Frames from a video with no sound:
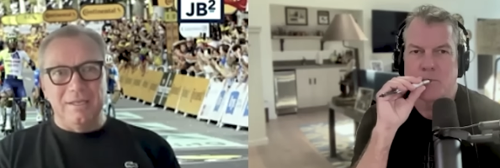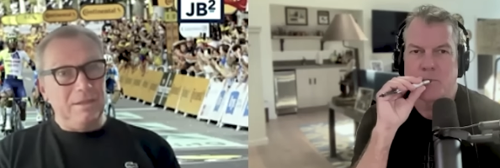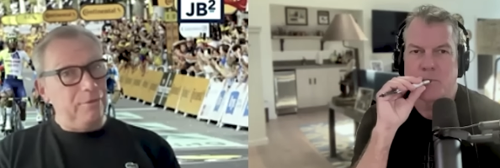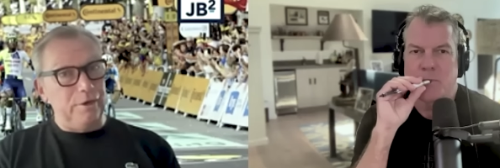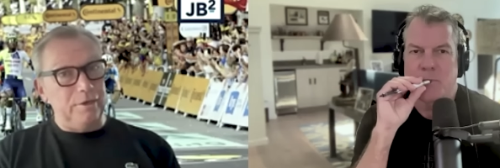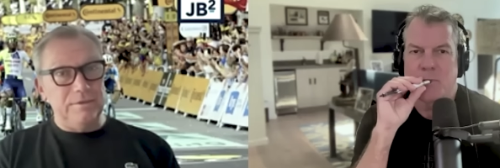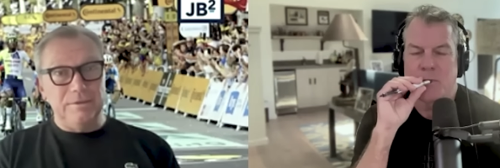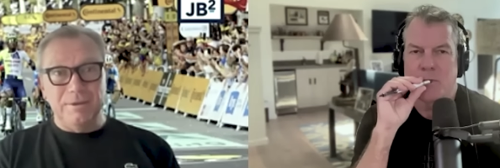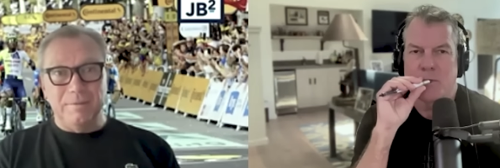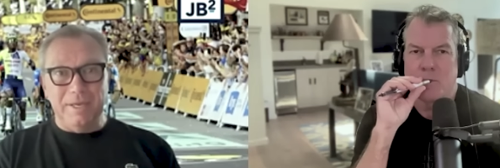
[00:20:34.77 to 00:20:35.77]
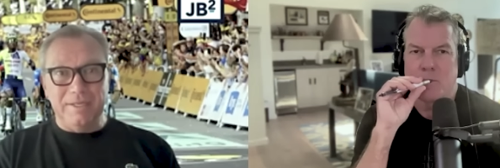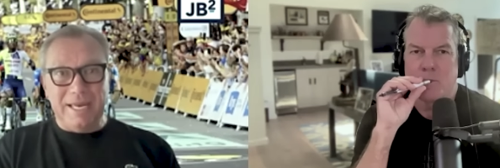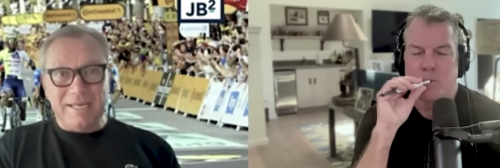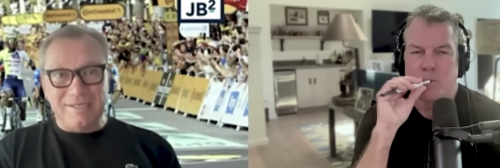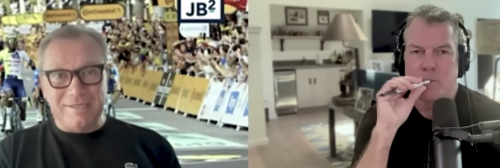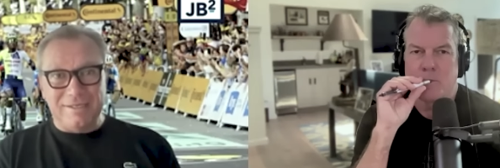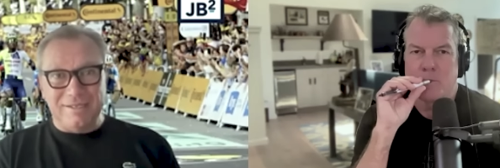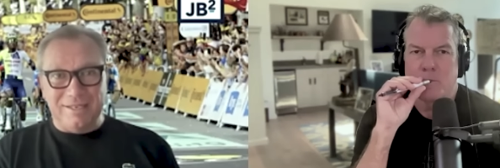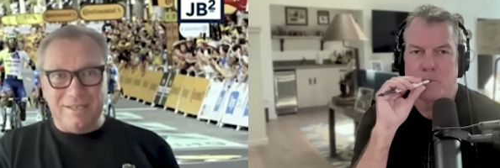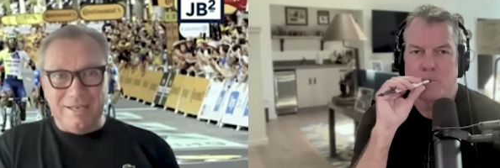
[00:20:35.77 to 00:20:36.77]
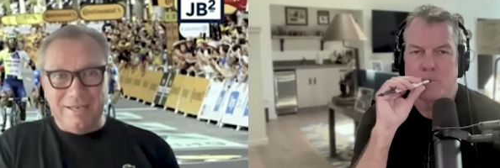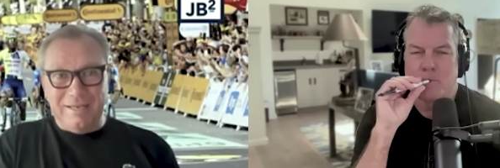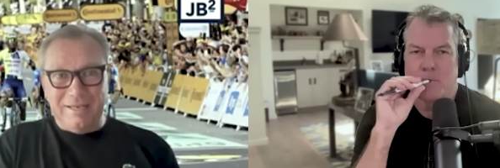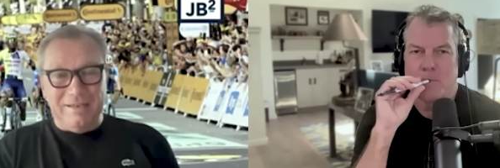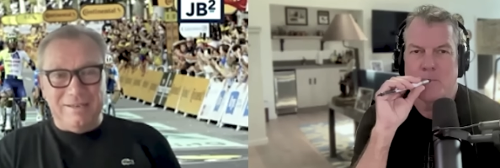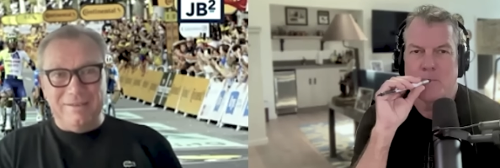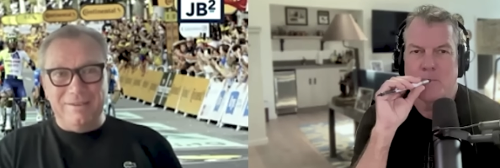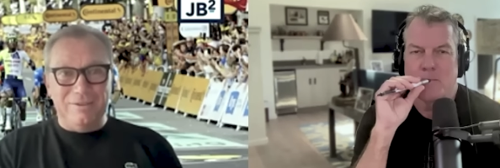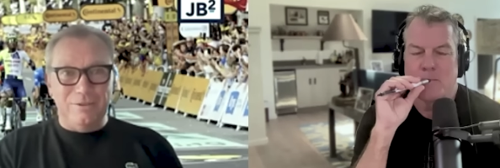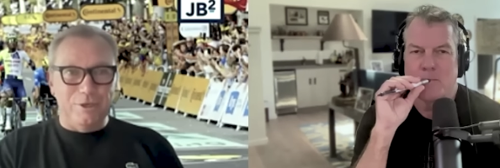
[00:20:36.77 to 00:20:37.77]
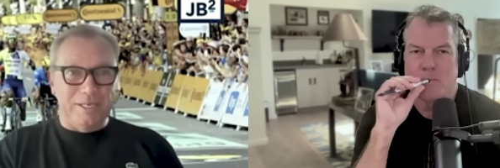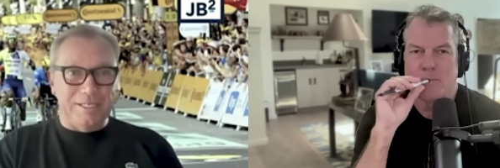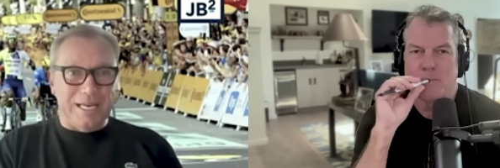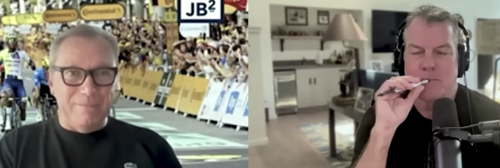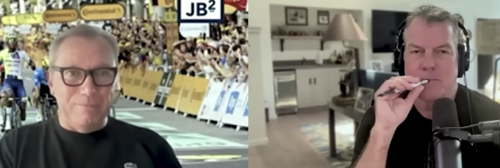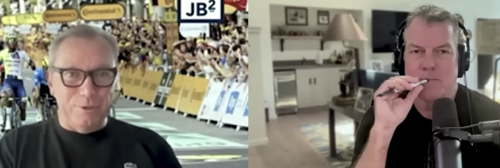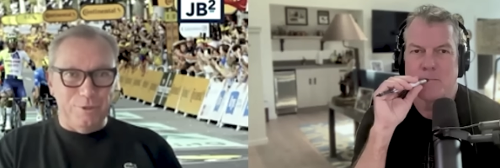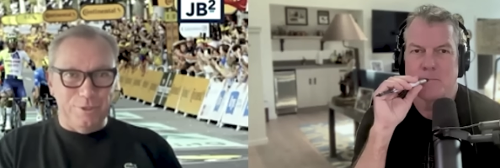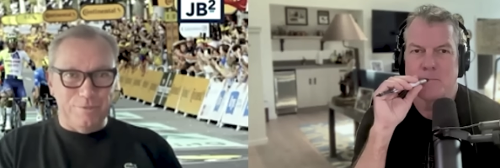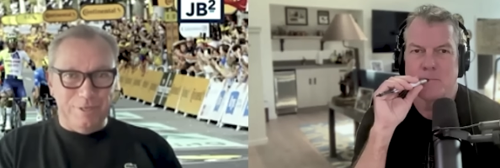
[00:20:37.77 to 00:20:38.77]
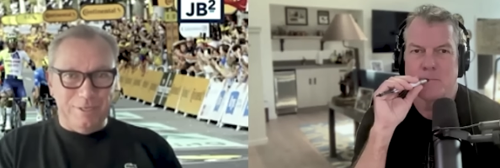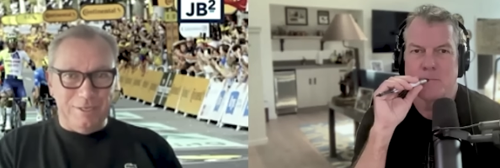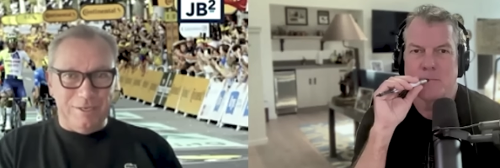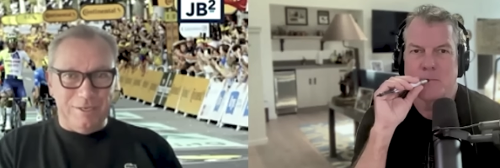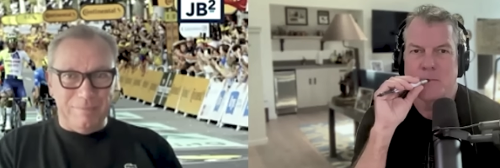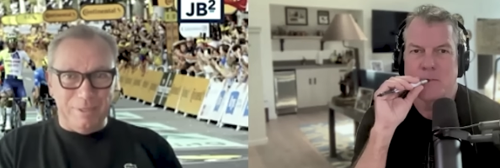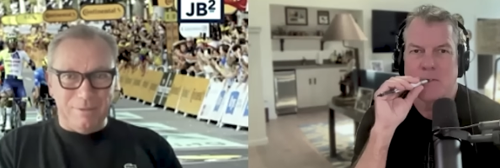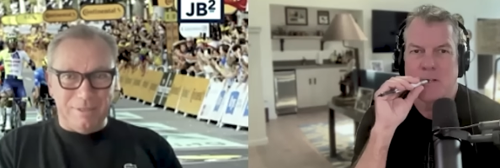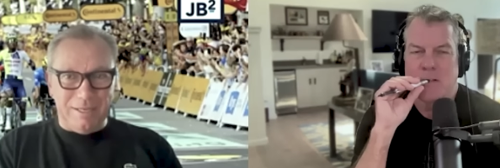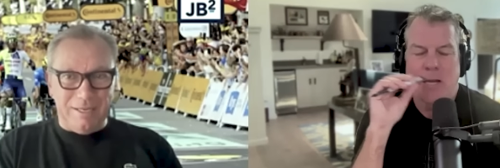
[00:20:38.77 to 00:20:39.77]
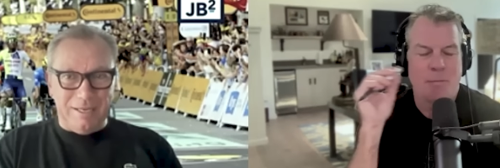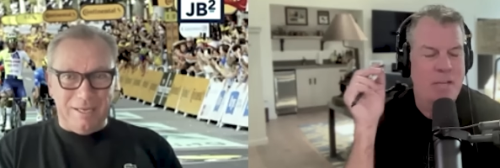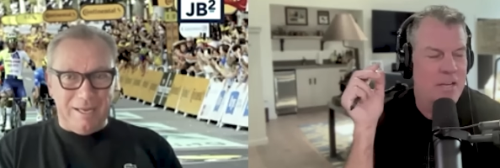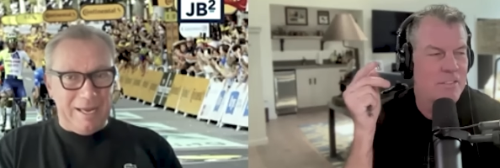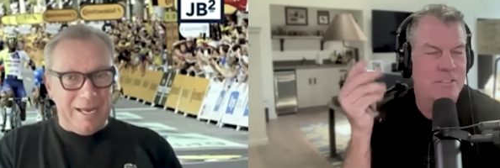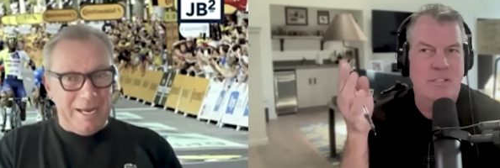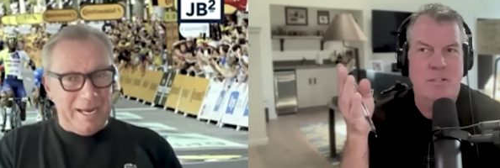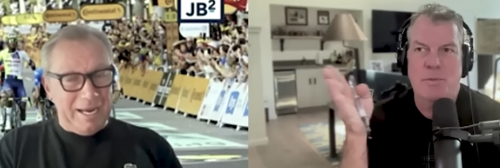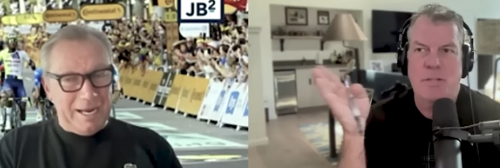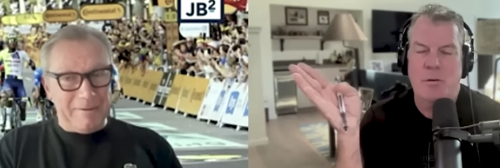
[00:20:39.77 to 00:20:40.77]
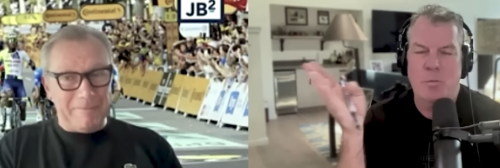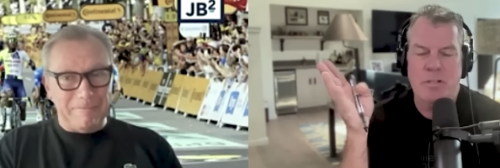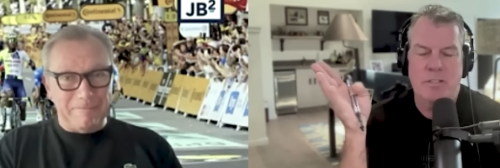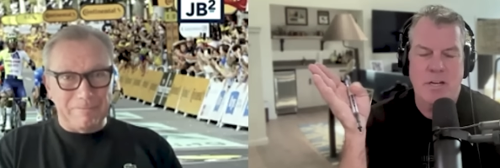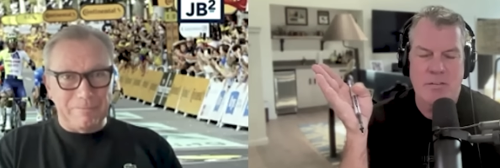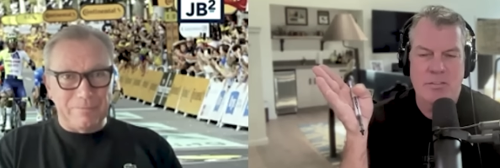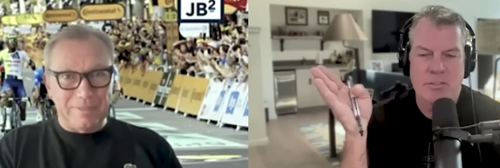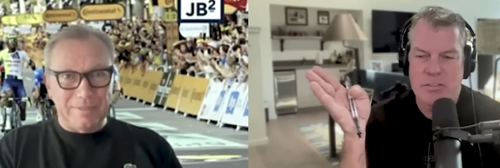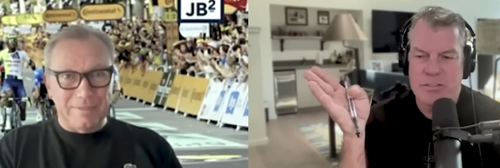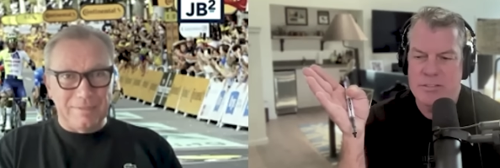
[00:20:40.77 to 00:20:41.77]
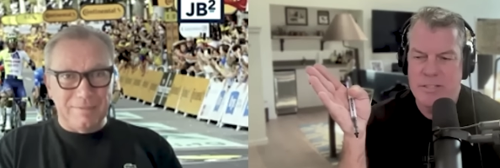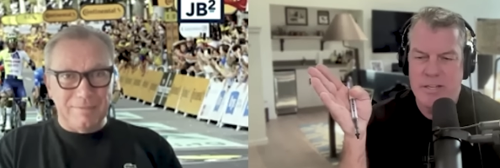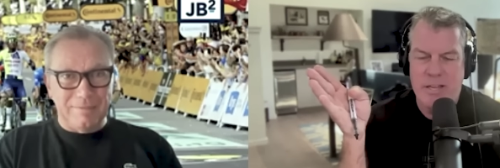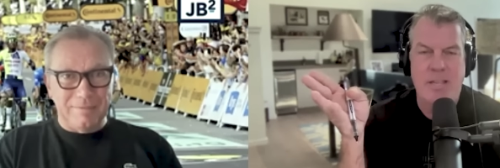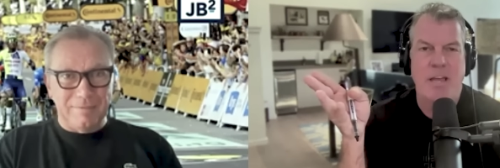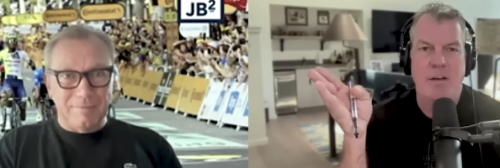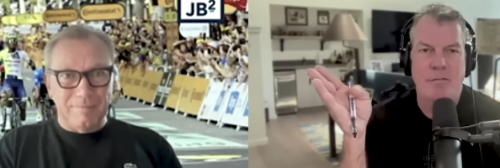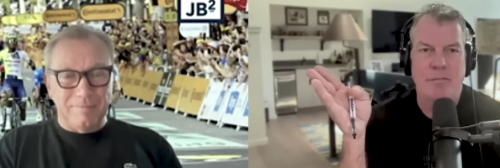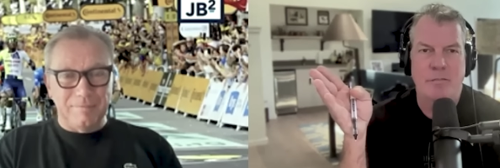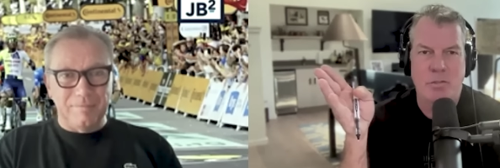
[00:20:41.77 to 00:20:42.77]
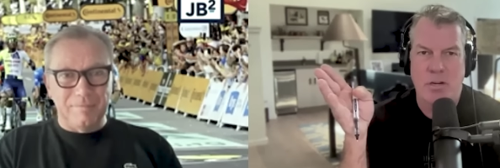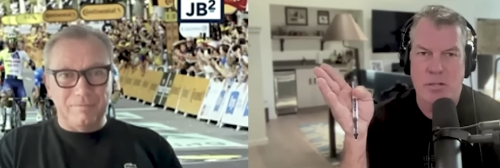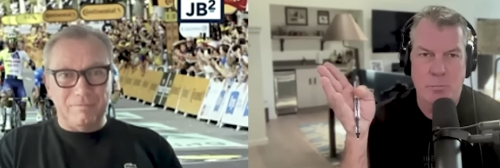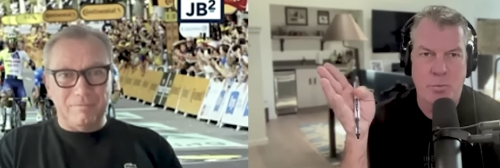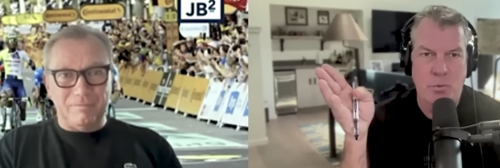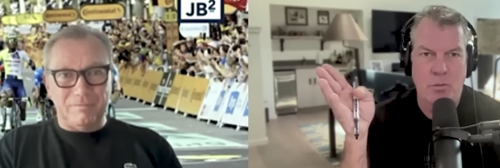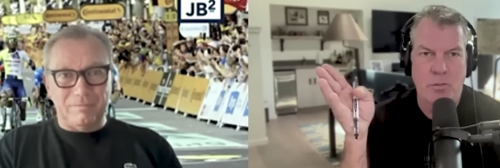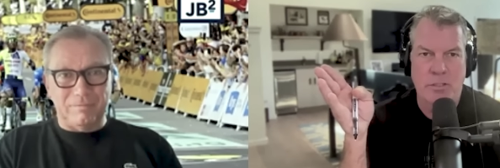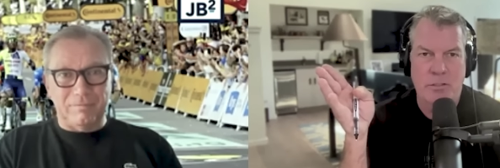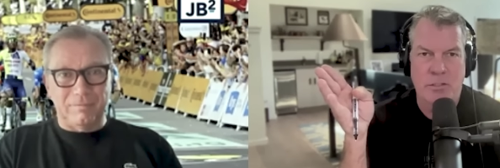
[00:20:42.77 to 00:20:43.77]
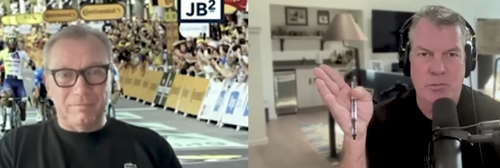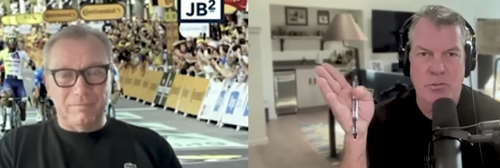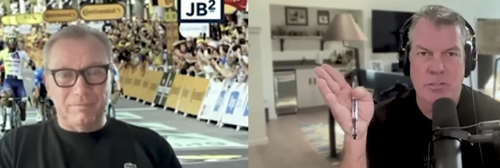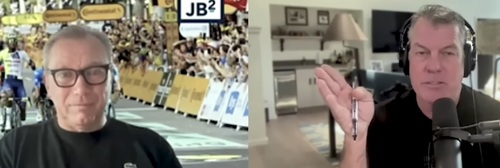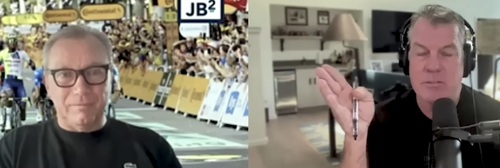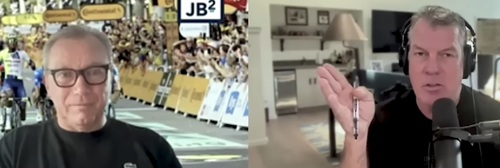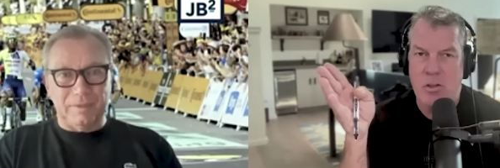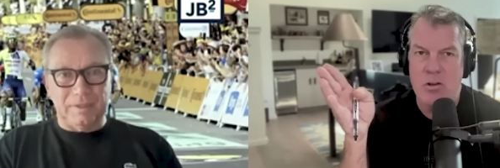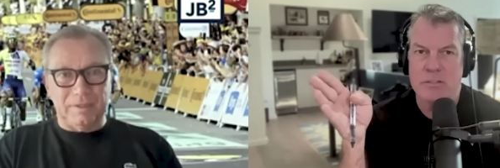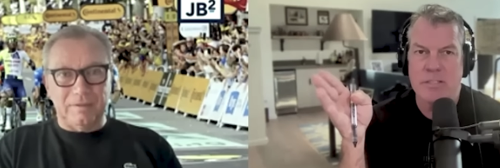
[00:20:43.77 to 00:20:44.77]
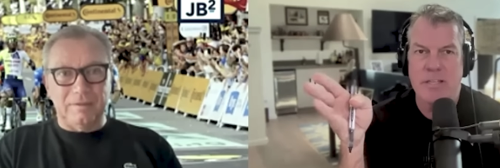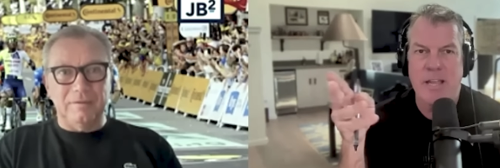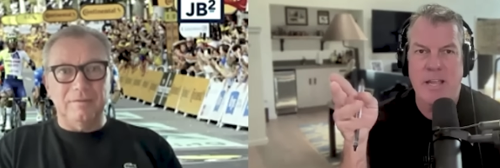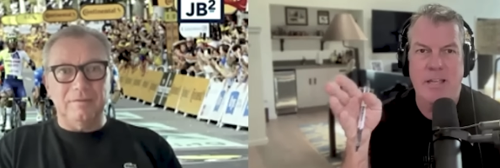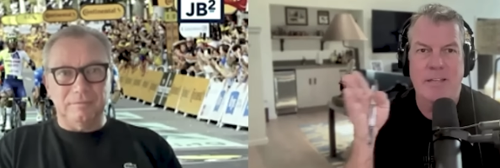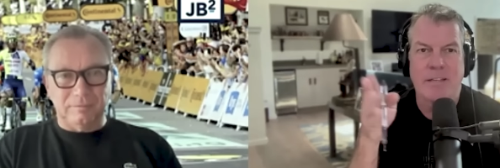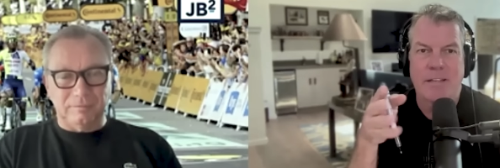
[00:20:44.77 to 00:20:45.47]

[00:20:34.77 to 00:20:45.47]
Speaker 1: third big test, uh, third exam for Jonas Vingegaard. But I mean,
Speaker 2: how's this going to play out? We're going to obviously see EF trying to pull and control it as long as they can.